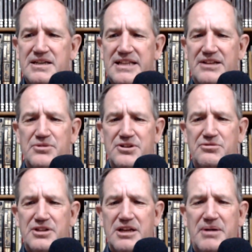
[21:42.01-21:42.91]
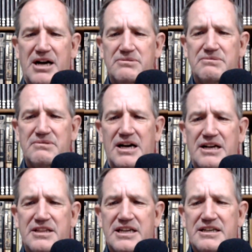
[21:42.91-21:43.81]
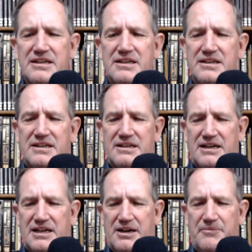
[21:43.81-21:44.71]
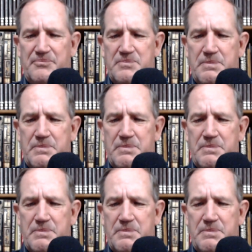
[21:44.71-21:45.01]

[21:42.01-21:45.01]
That's what it's really about, I think. We're